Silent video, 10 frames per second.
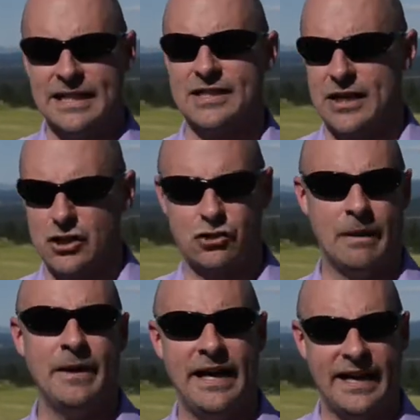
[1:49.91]
is a
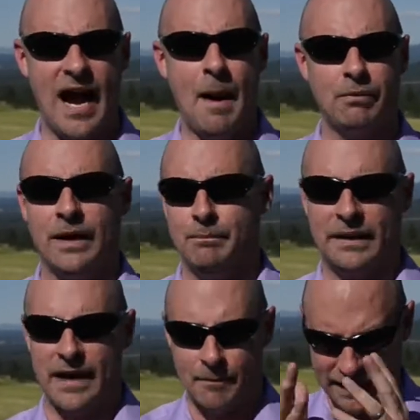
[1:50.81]
discriminated operant,
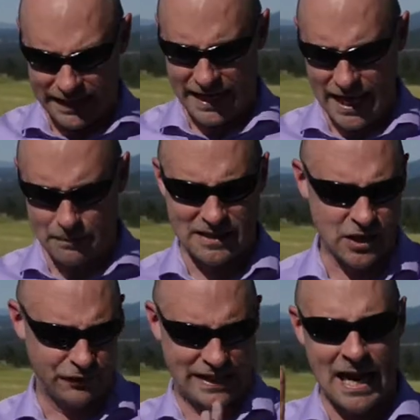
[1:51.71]
but I'm getting ahead of
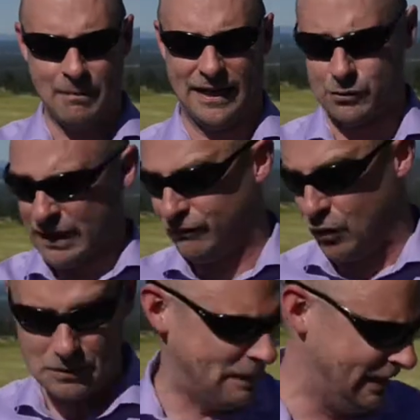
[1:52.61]
myself again because
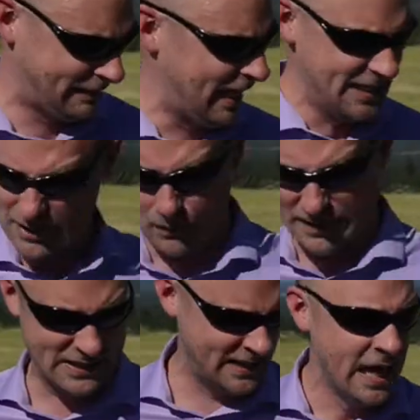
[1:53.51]
reinforcement and
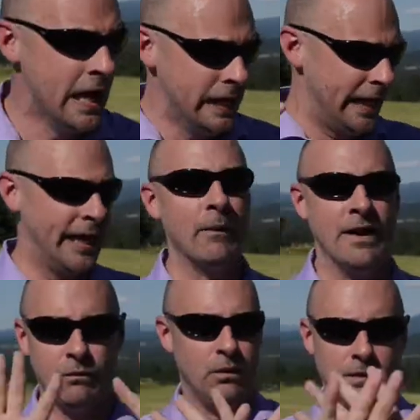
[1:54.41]
consequences and
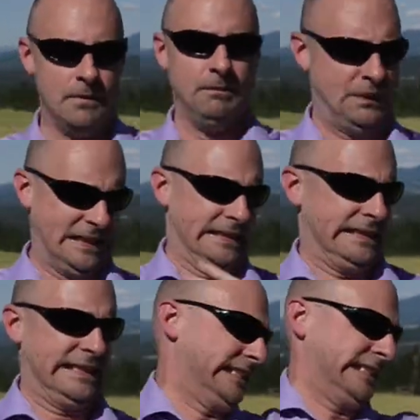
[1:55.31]
anyway,
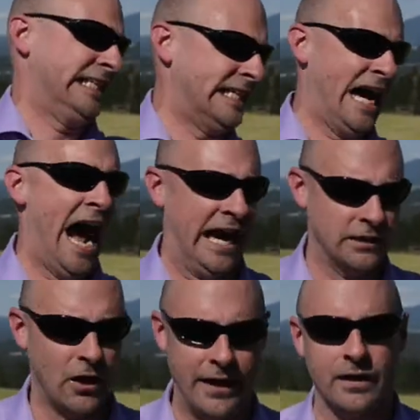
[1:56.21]
yeah,
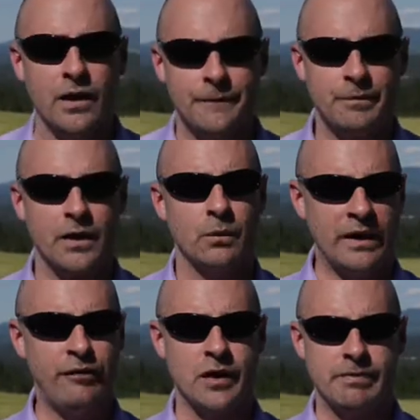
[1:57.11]
all right,
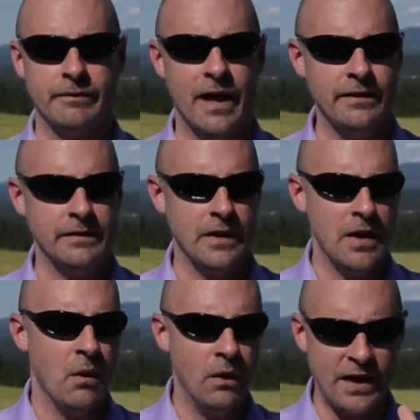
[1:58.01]
reinforcement, right?
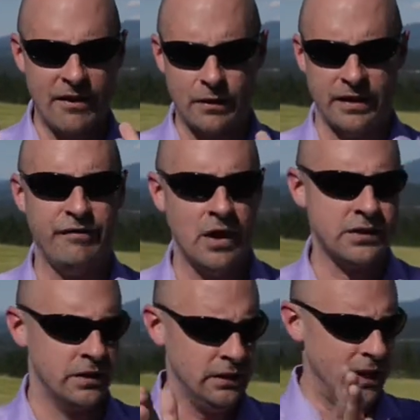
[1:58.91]
When you have a
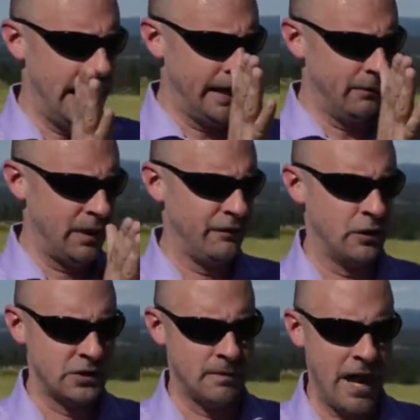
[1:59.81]
reinforcer and it
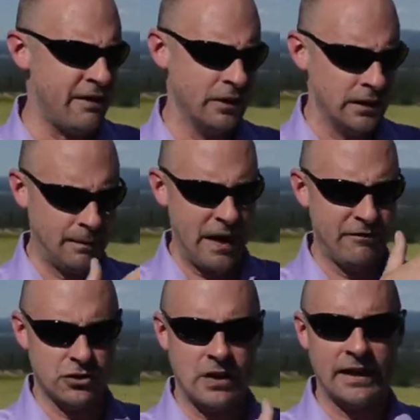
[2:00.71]
reinforces a behavior and a
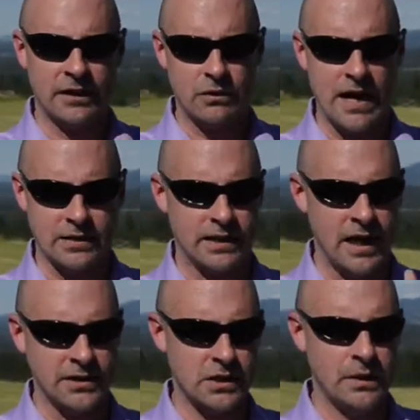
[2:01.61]
behavior is strengthened, right? So the
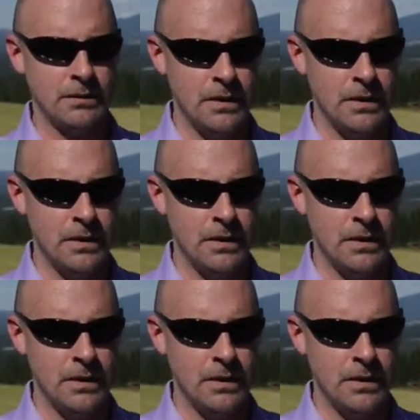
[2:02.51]
consequence,